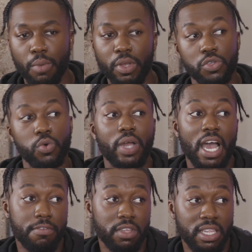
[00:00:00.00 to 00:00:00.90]
time we talk
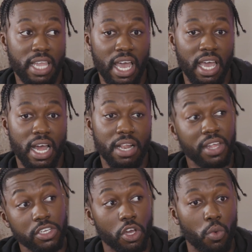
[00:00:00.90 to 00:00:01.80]
after the date and
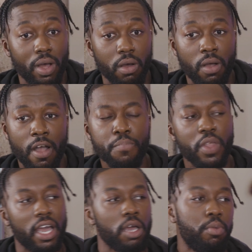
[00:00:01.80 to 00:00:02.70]
things go well,
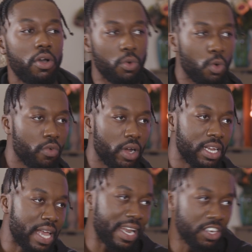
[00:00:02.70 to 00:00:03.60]
I can put an aura and
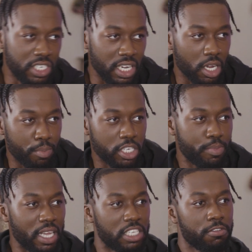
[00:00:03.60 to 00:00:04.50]
an energy and a
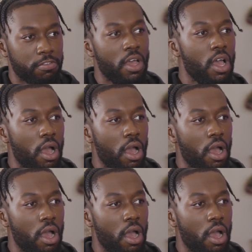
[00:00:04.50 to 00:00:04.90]
perspective